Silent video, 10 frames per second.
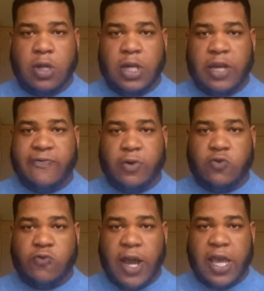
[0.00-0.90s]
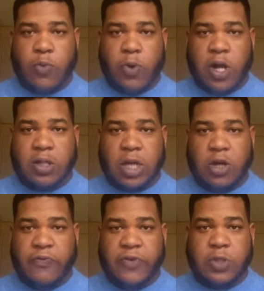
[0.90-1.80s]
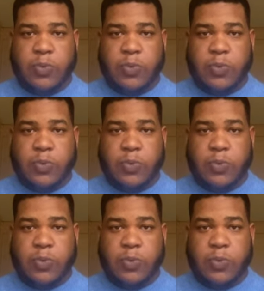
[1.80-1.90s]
that involves writing words that convince